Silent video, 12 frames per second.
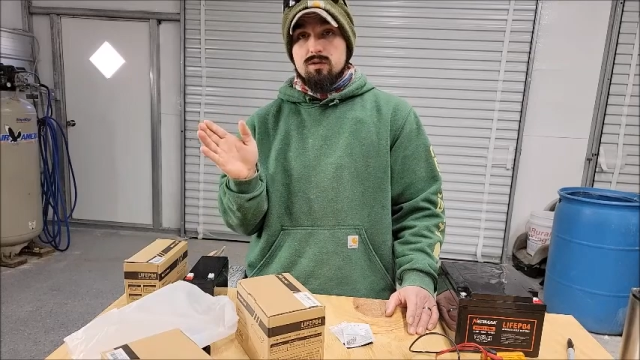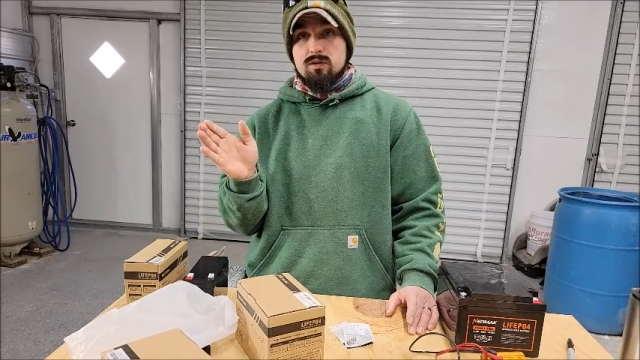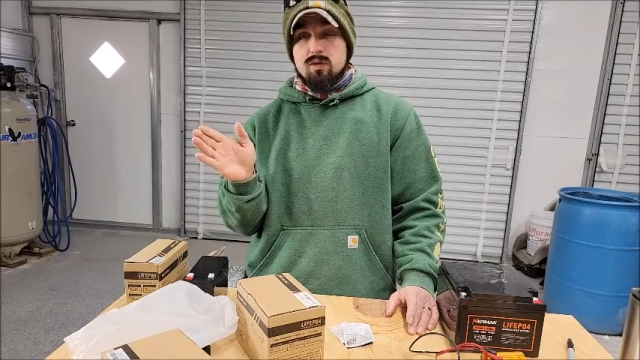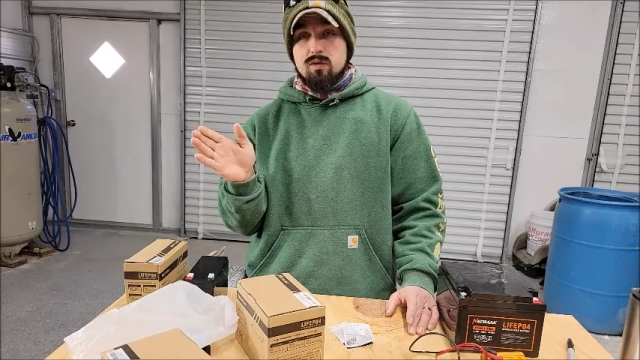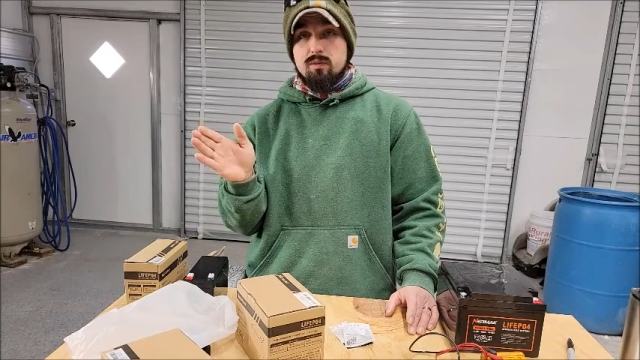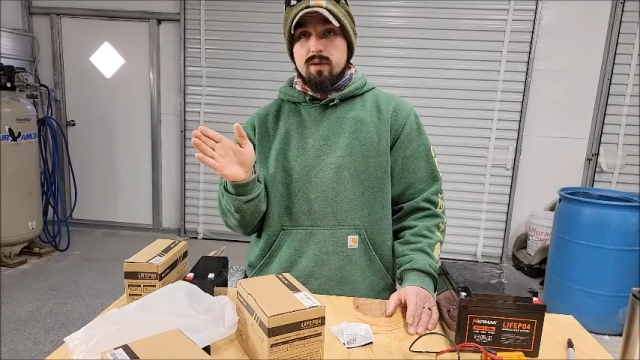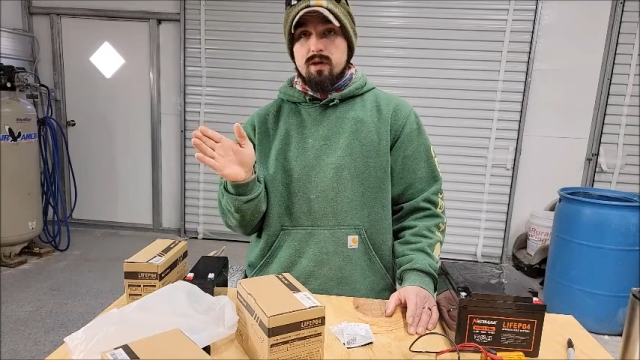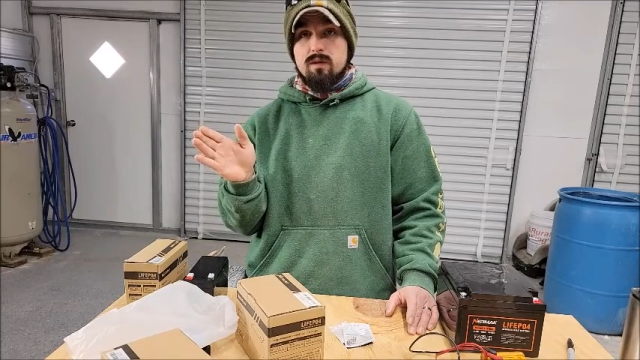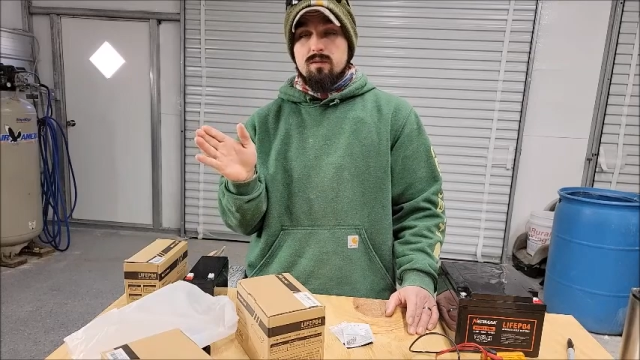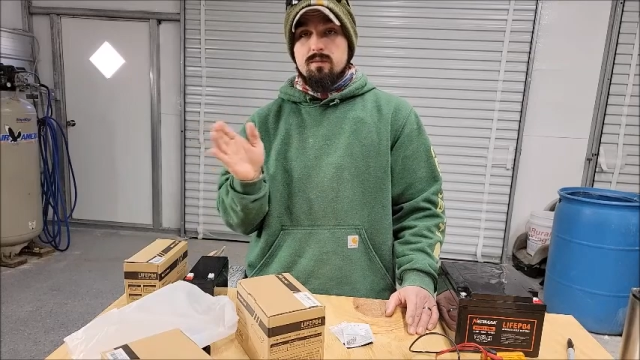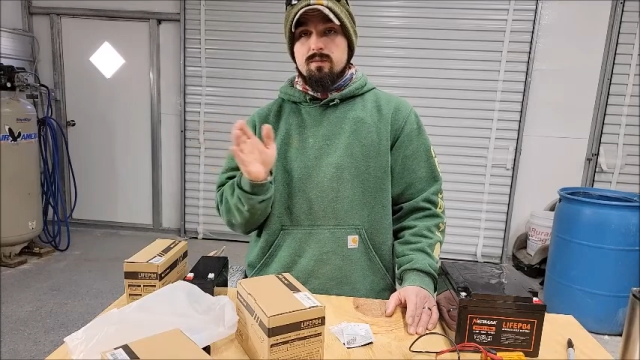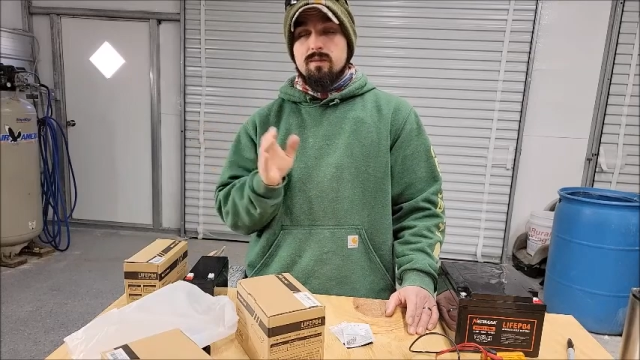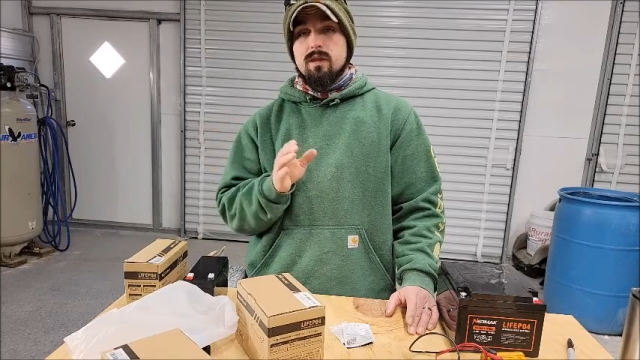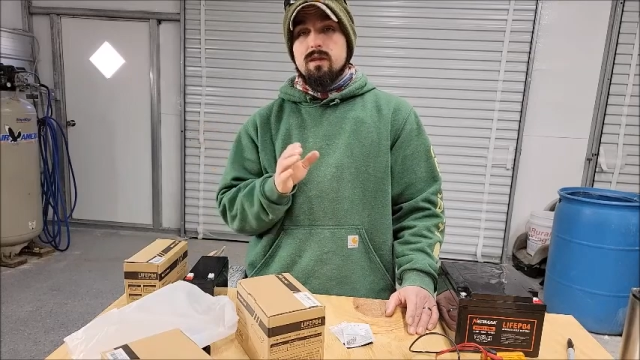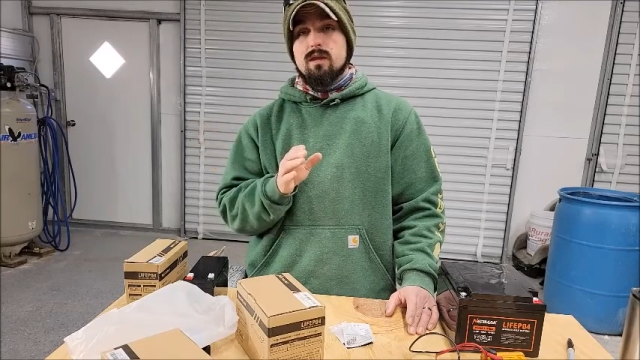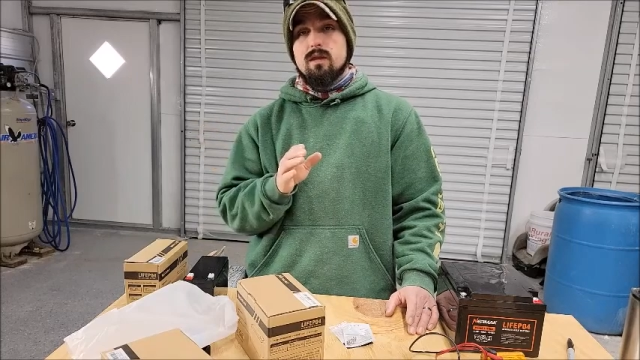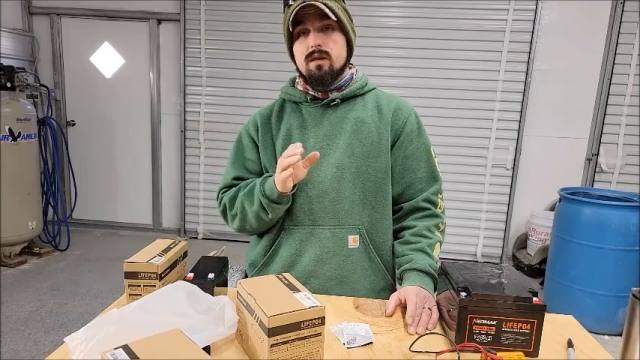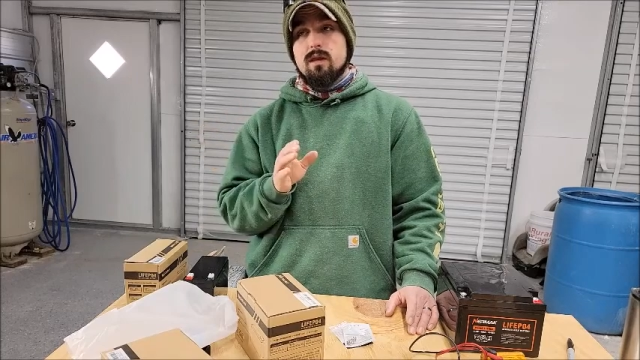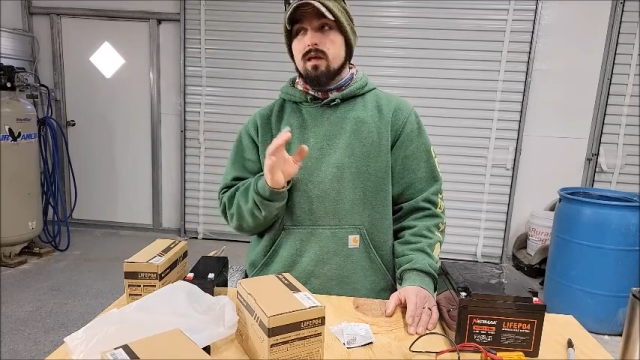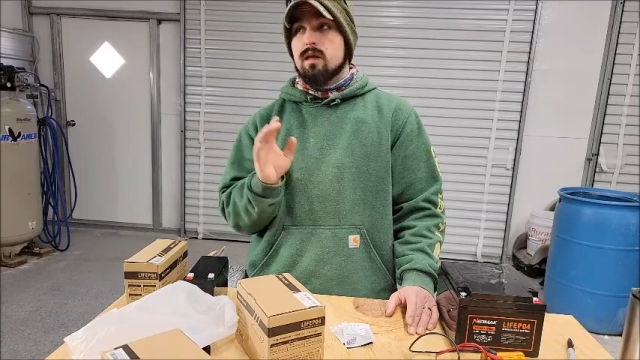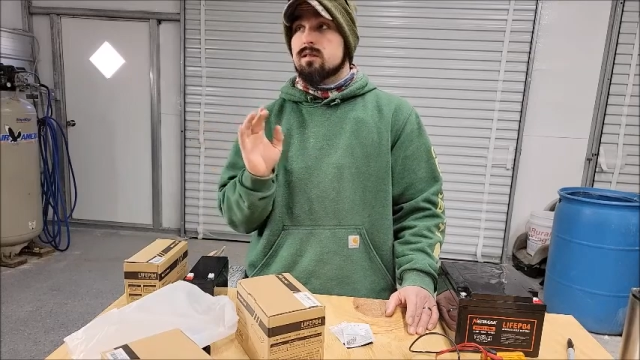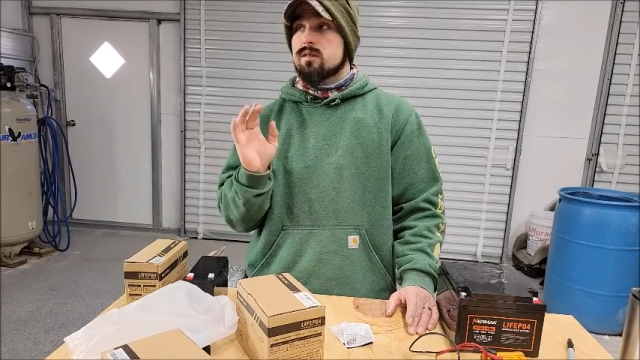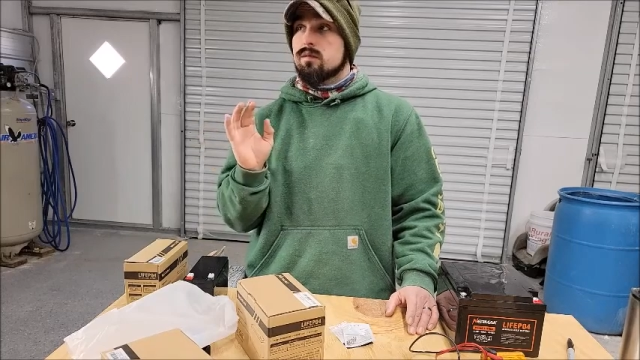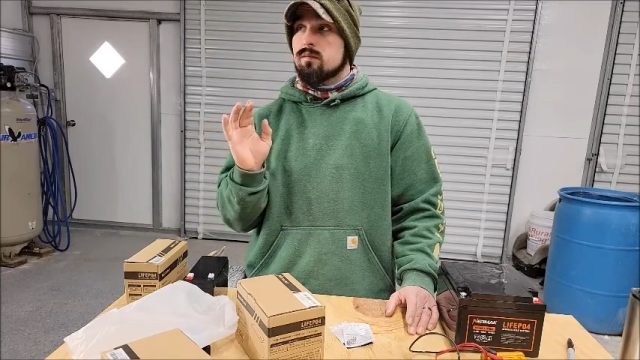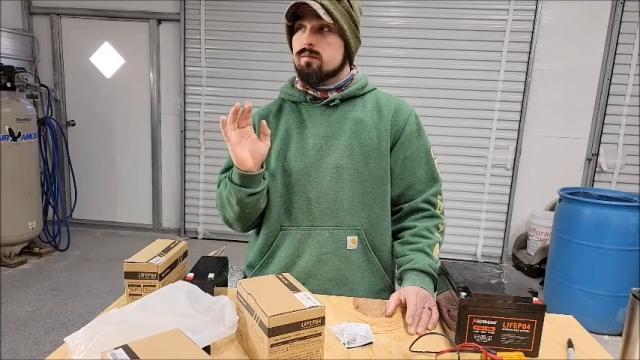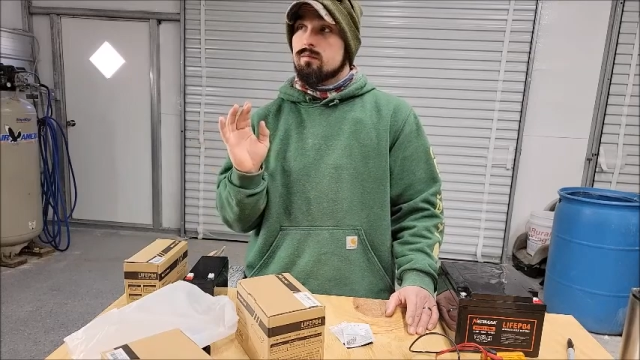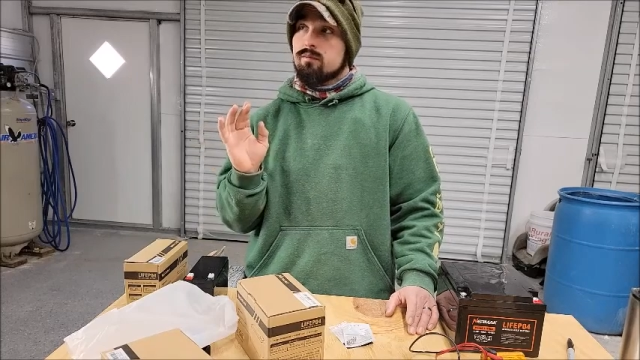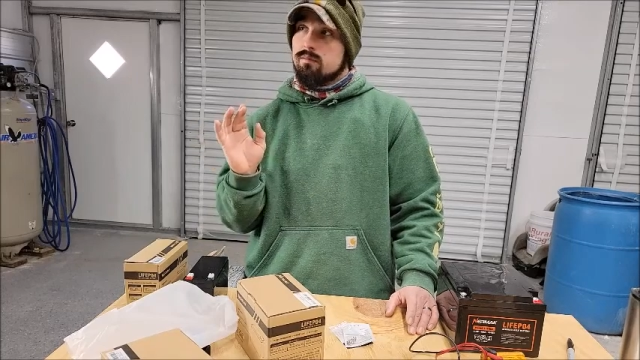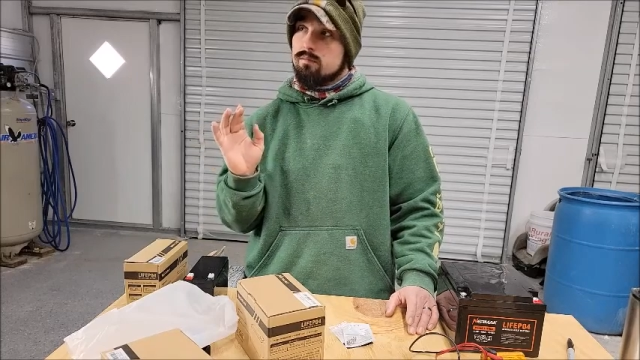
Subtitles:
solar panel and some